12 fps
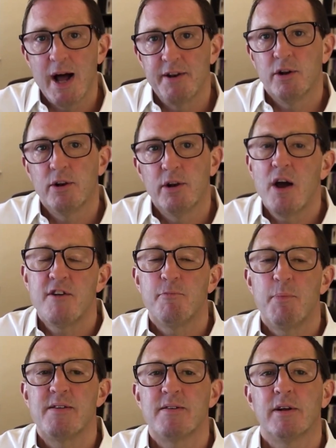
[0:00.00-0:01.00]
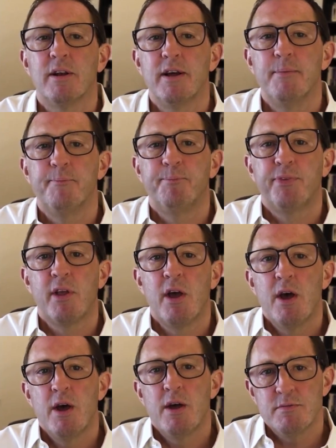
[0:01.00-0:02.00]
adult life, basically.
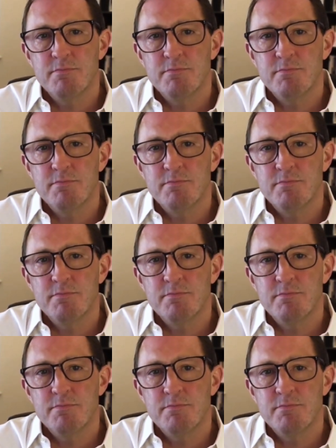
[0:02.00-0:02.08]
To